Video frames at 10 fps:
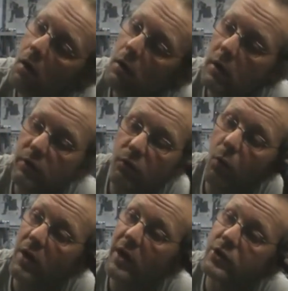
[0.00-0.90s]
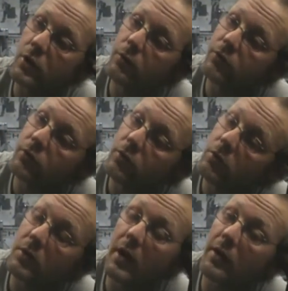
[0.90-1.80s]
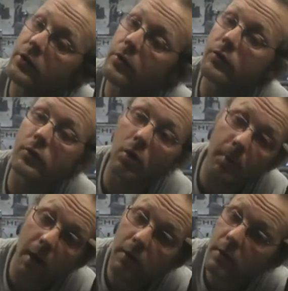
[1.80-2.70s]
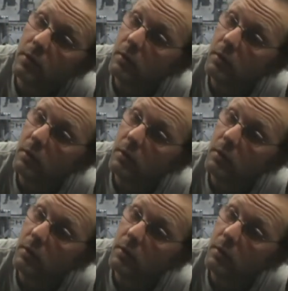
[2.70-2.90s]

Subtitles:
because of what I chose to do and how I chose to go about it.